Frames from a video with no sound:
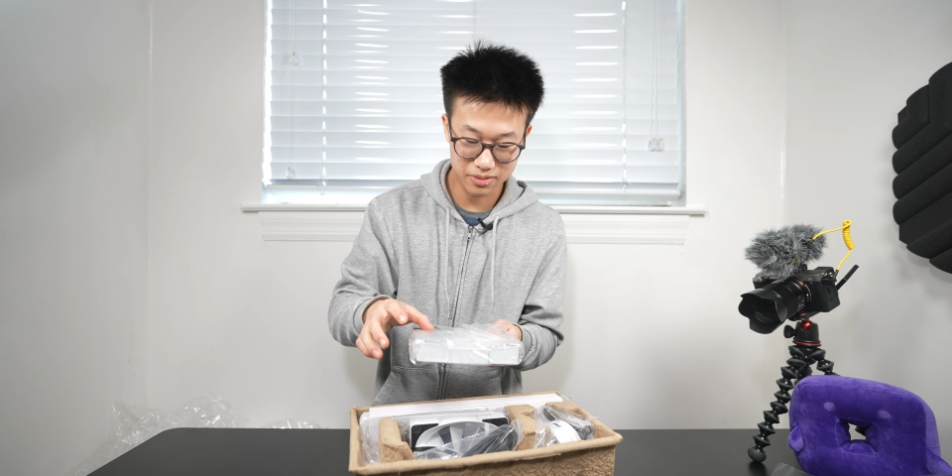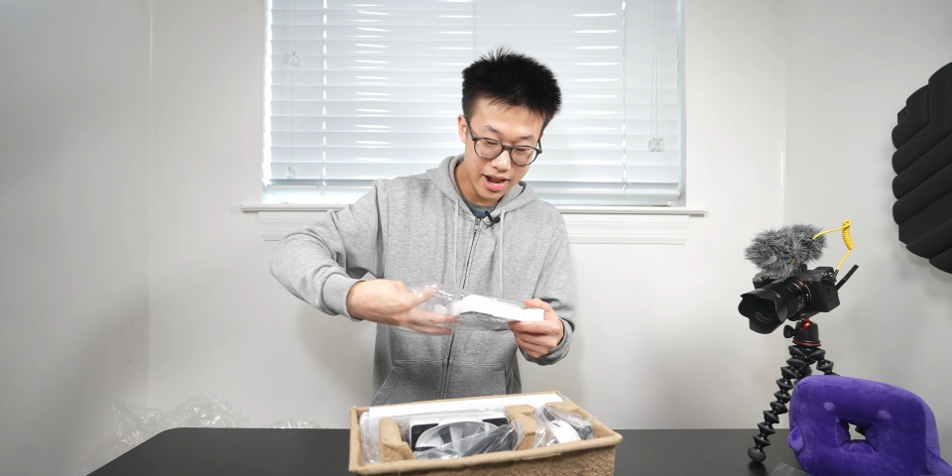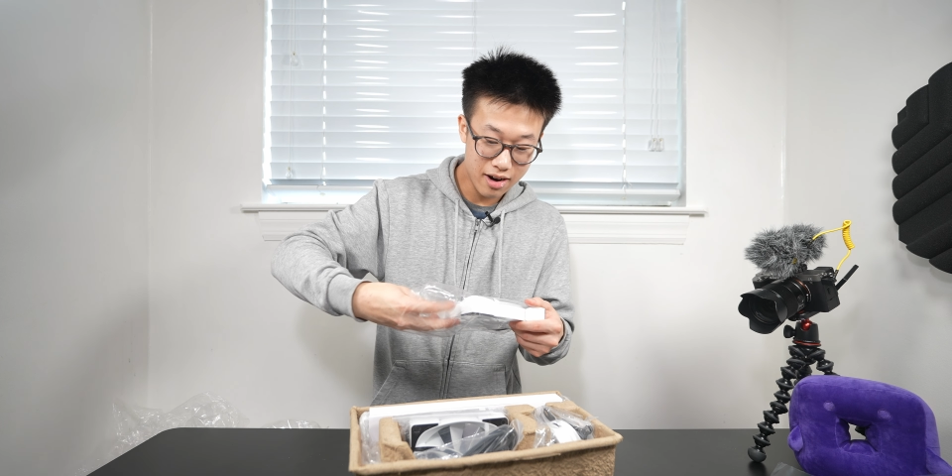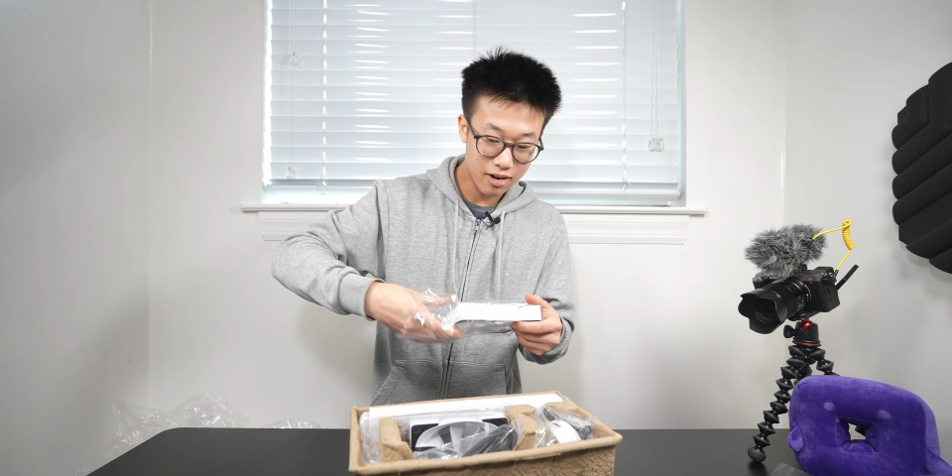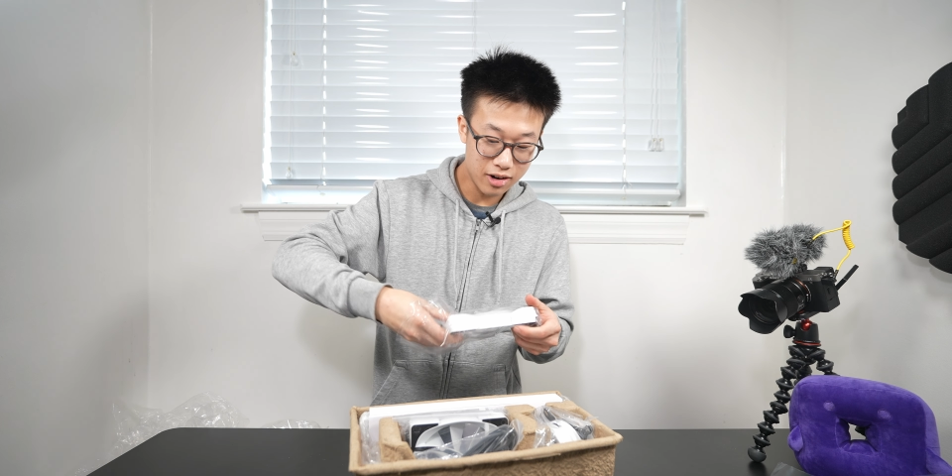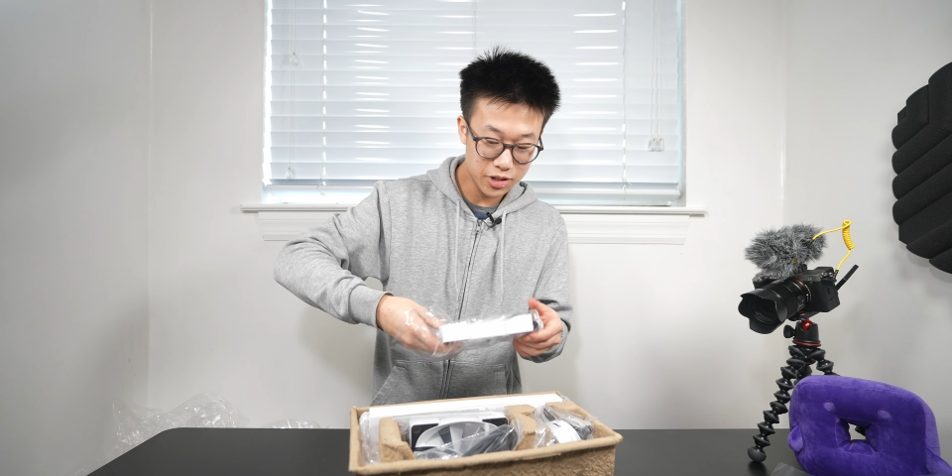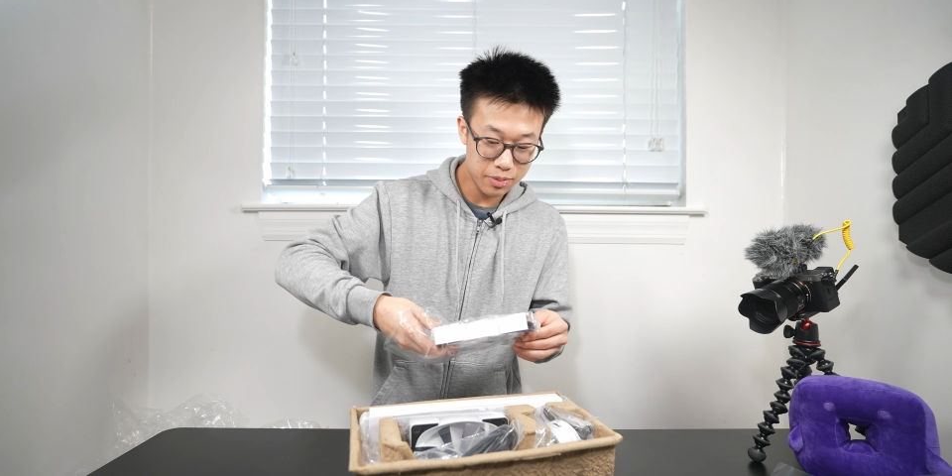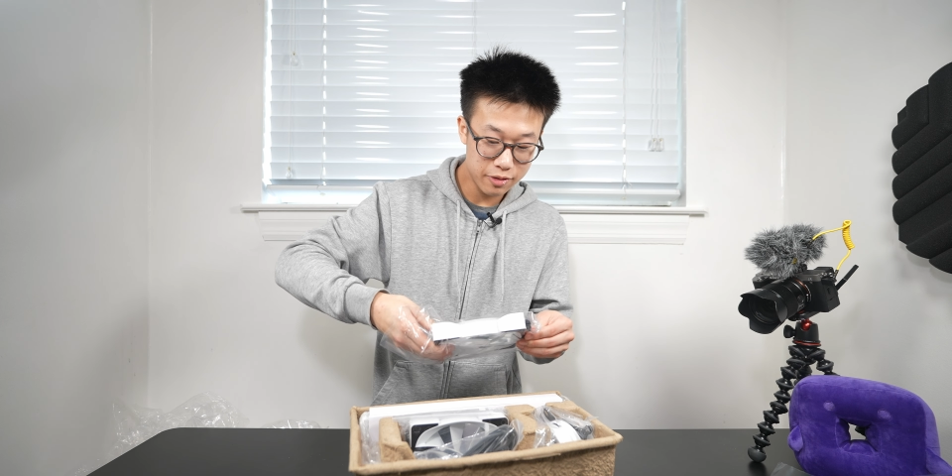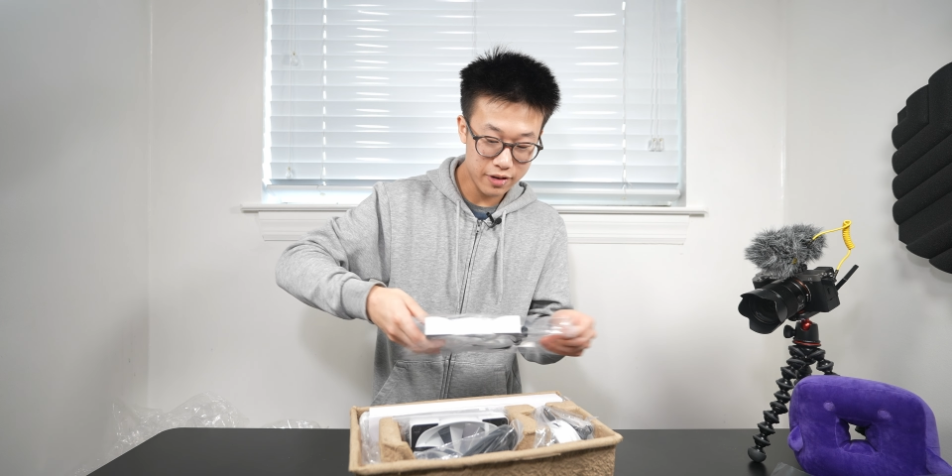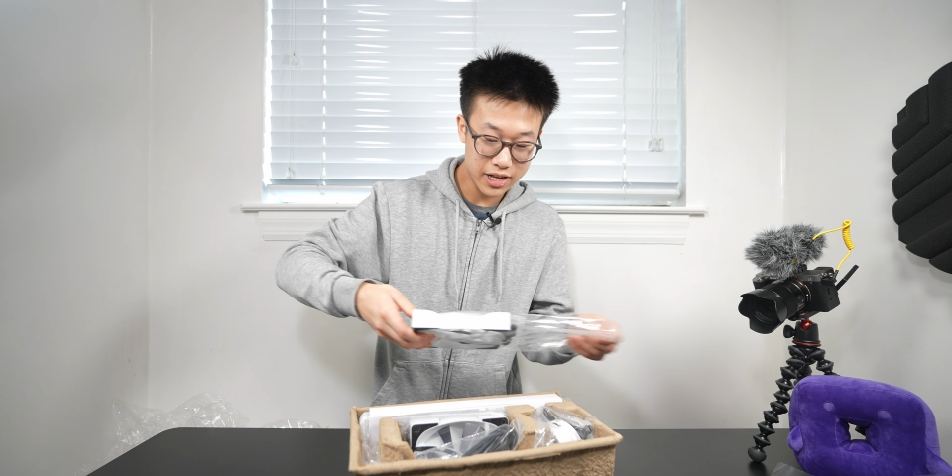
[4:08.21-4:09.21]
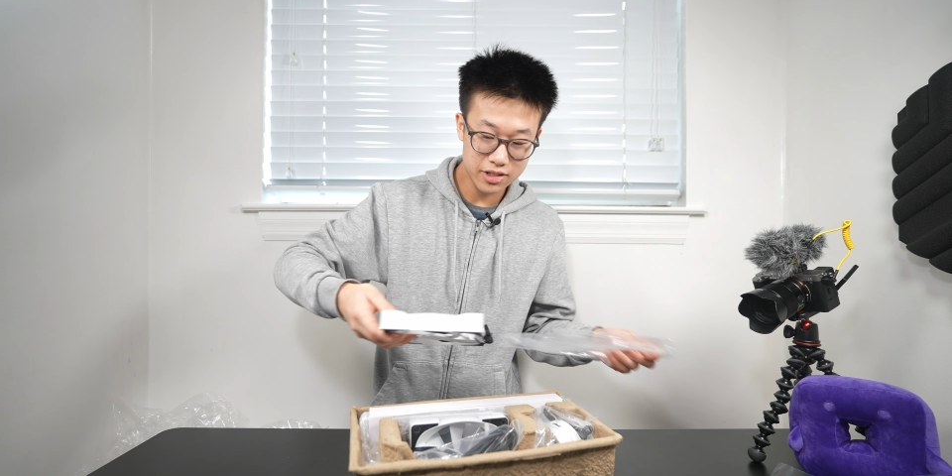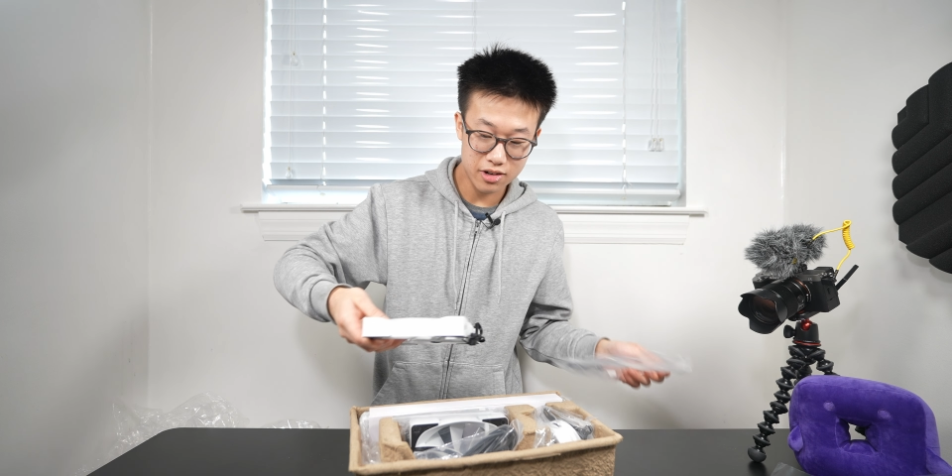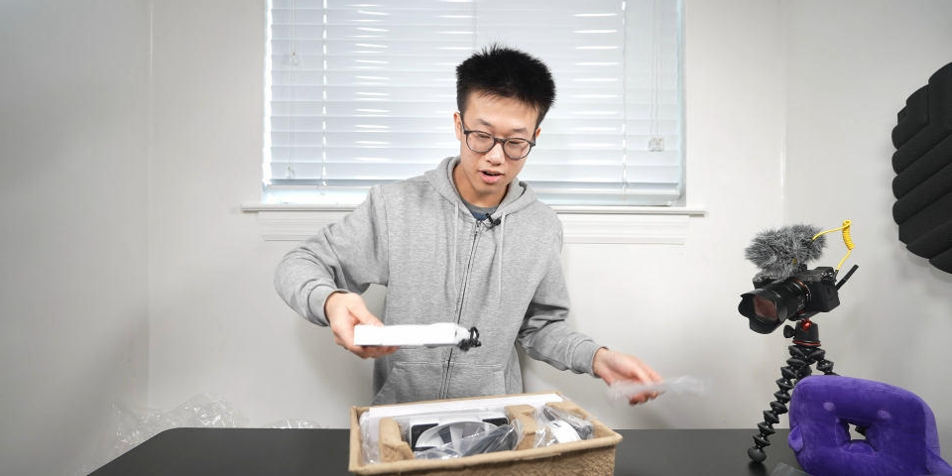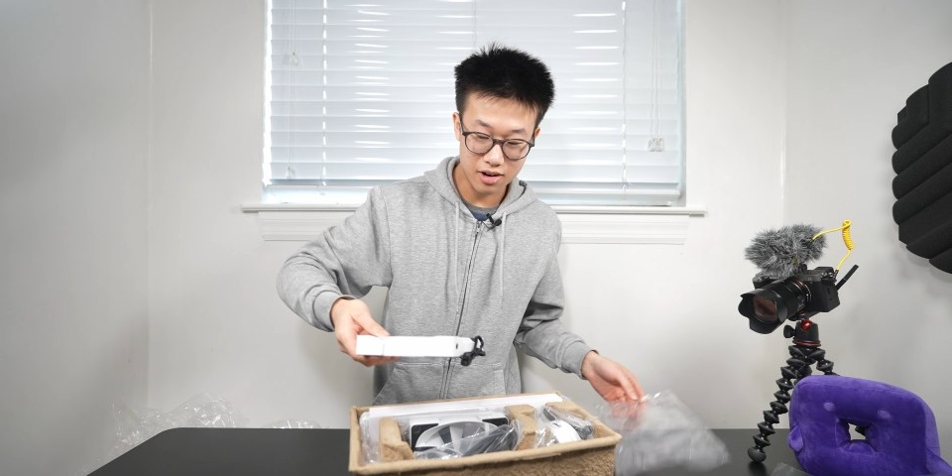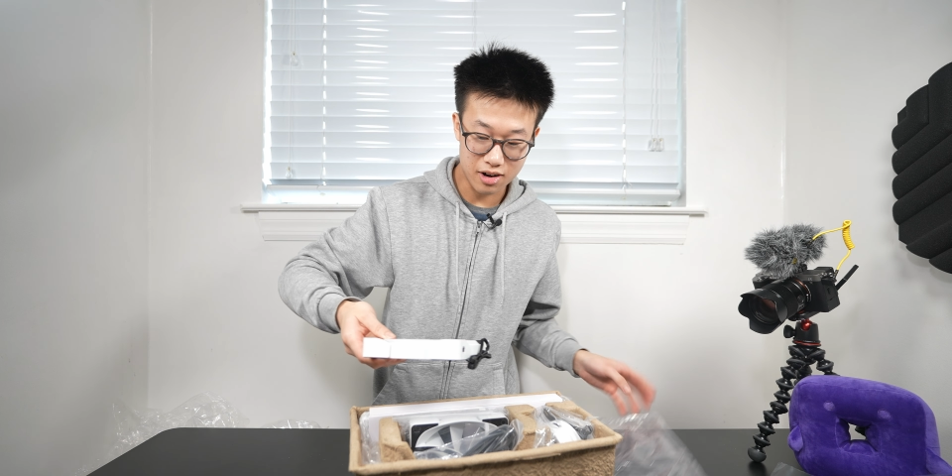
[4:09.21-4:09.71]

Air RGB fans are